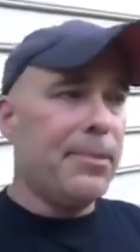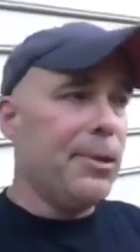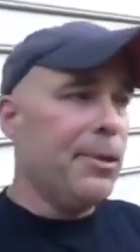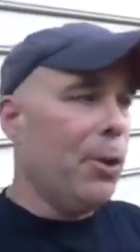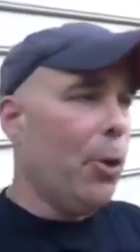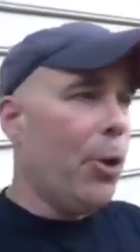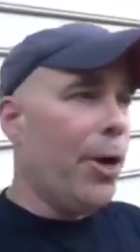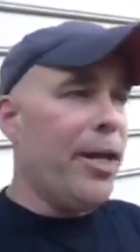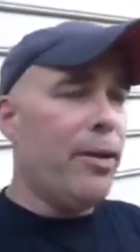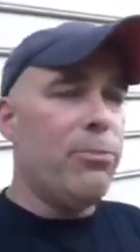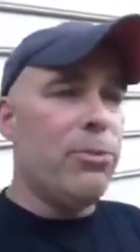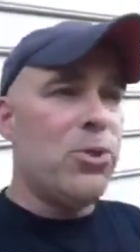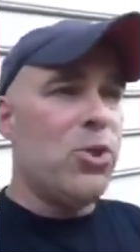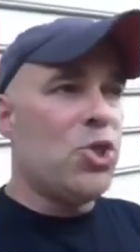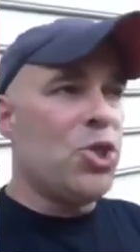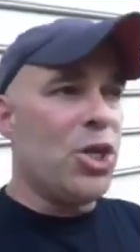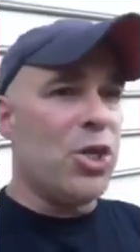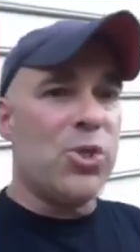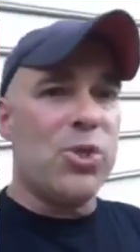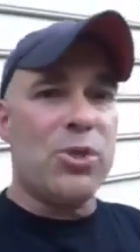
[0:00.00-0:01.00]
Lloyd was
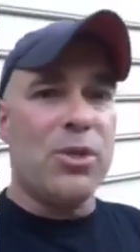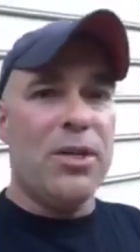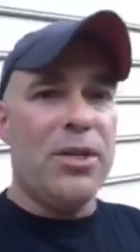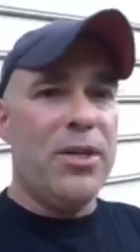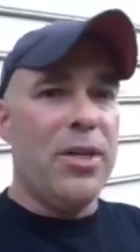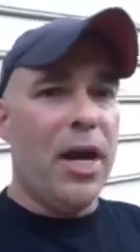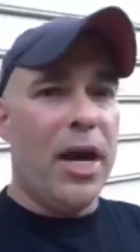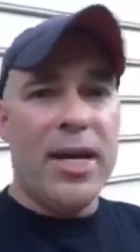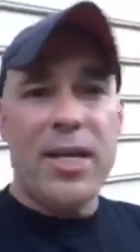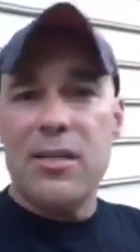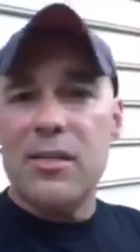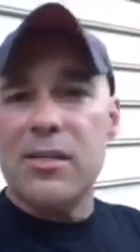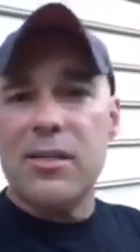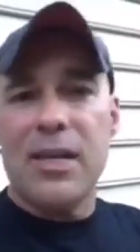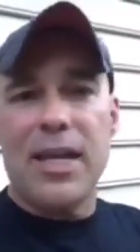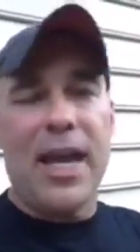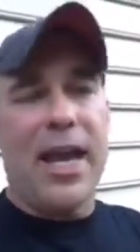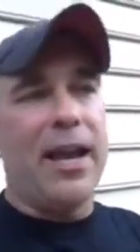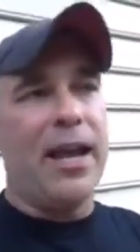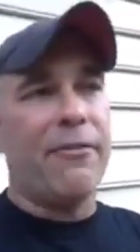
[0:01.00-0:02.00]
just nice.
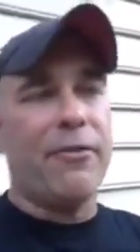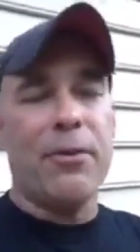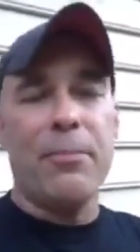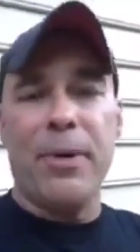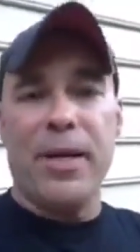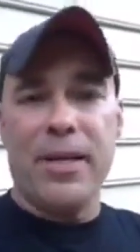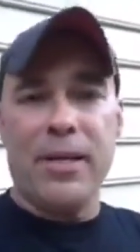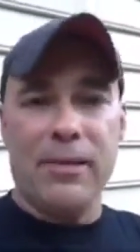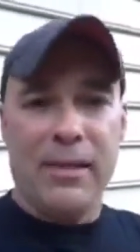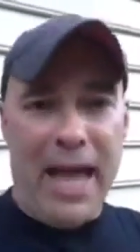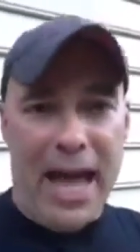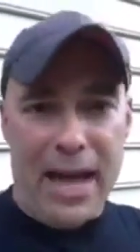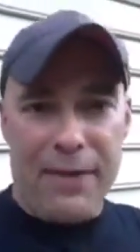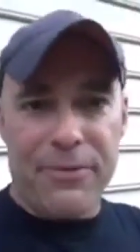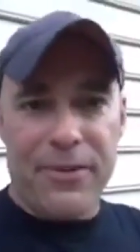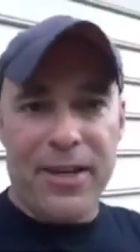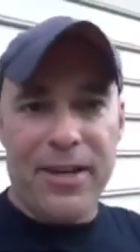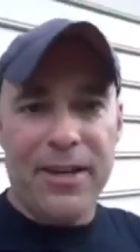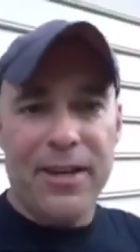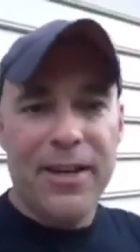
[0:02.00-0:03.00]
He had everybody
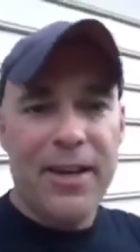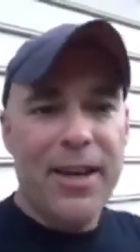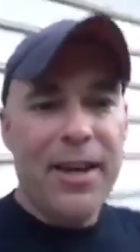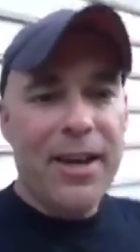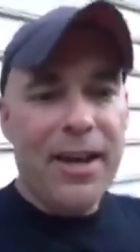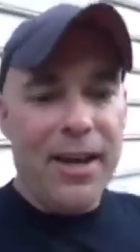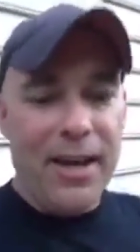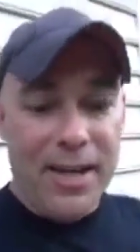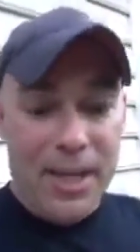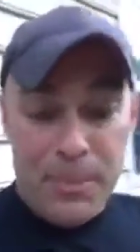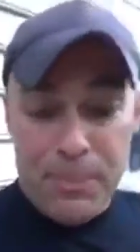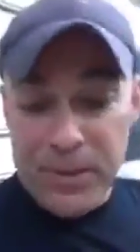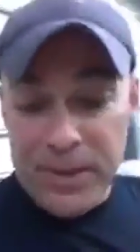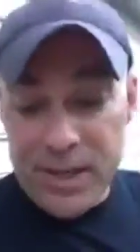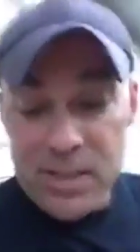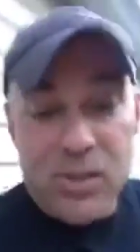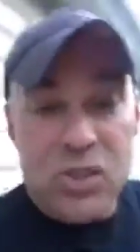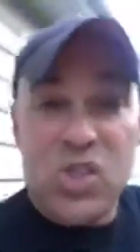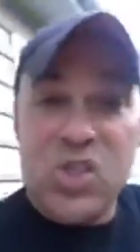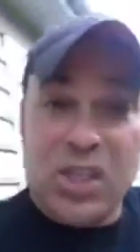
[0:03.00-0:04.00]
laughing. He
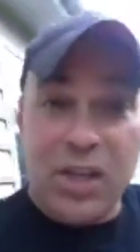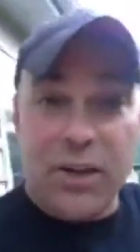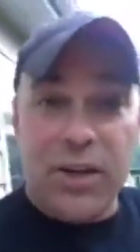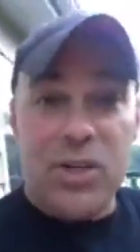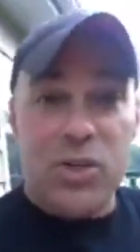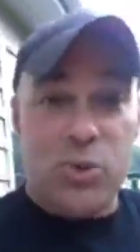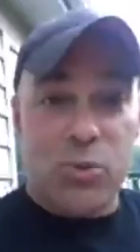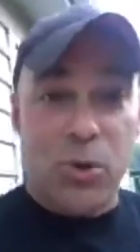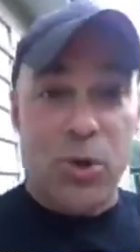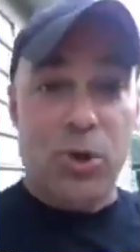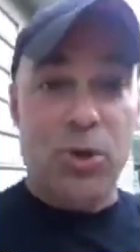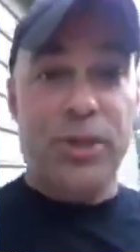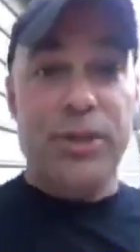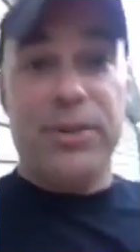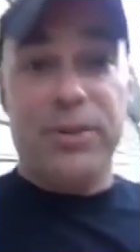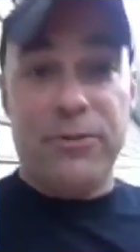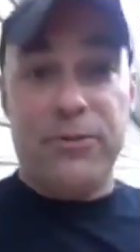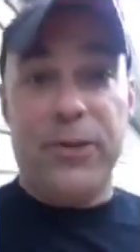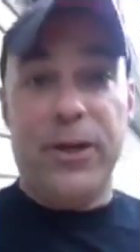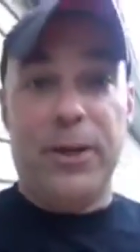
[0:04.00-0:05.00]
plays a serious role
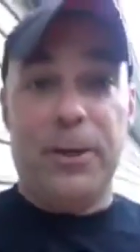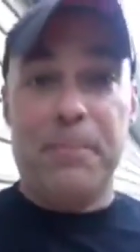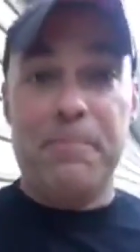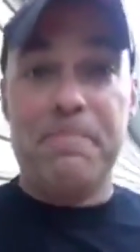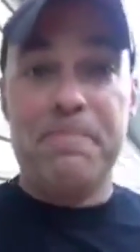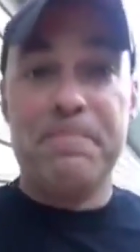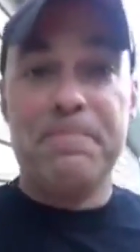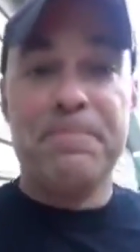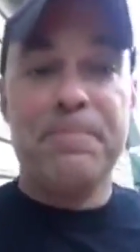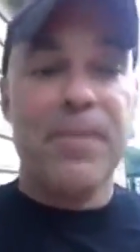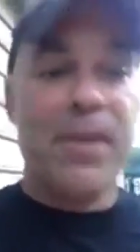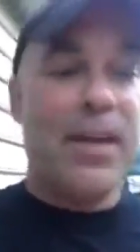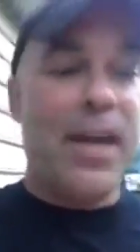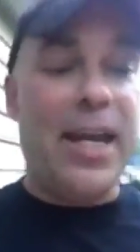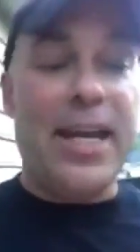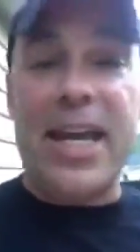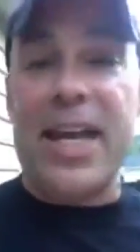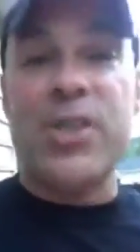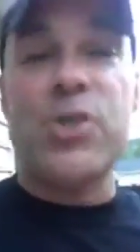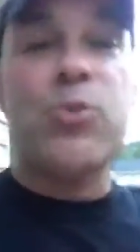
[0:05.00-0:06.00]
in the film,
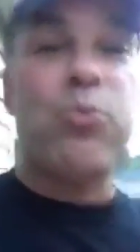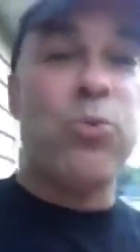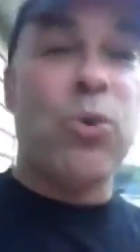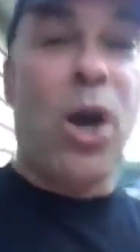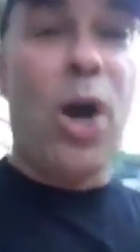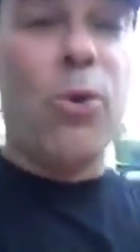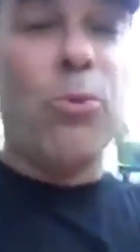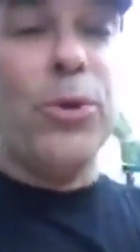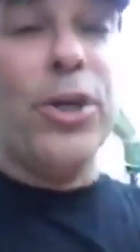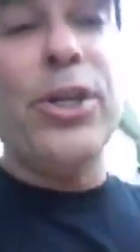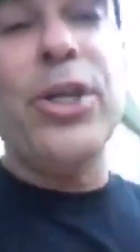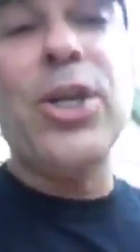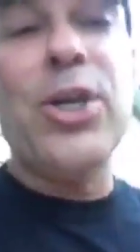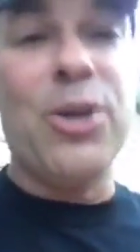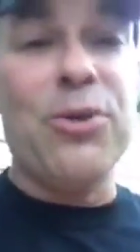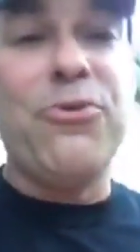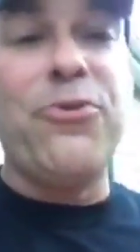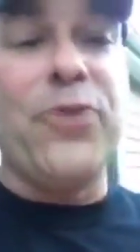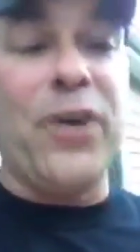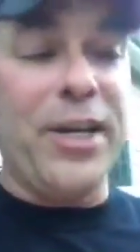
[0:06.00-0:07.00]
and he has a really
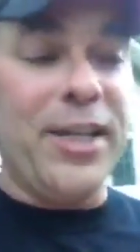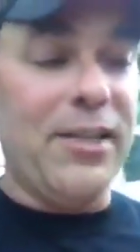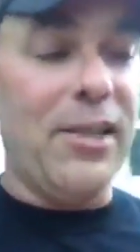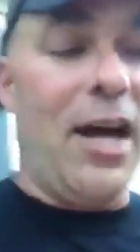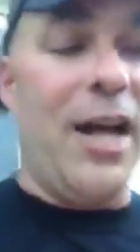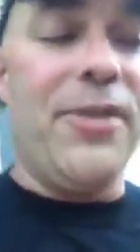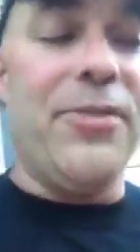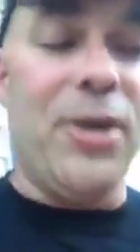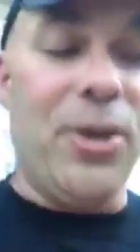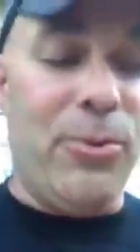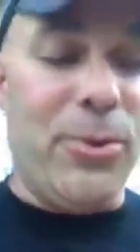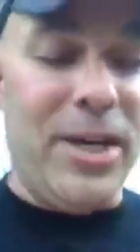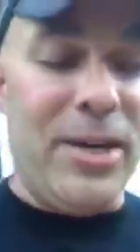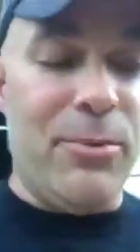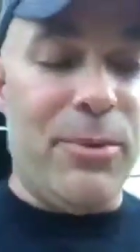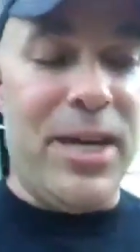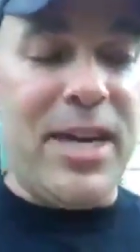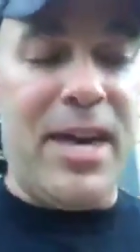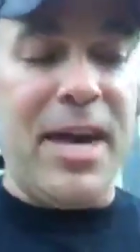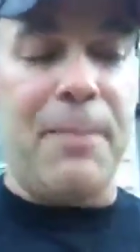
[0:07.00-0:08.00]
good funny line, though.
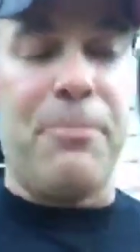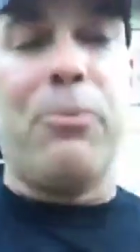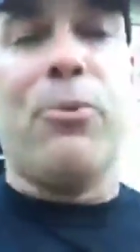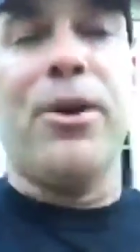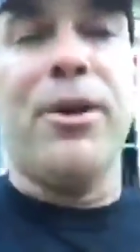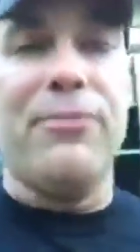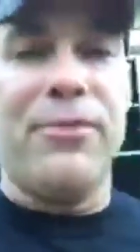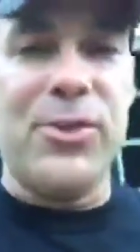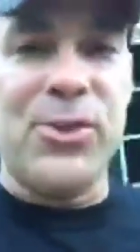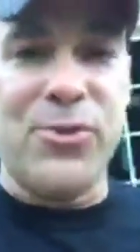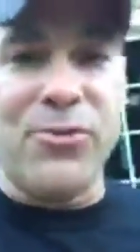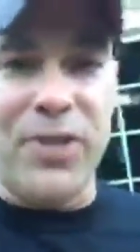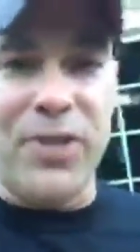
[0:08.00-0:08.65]
We kept one of his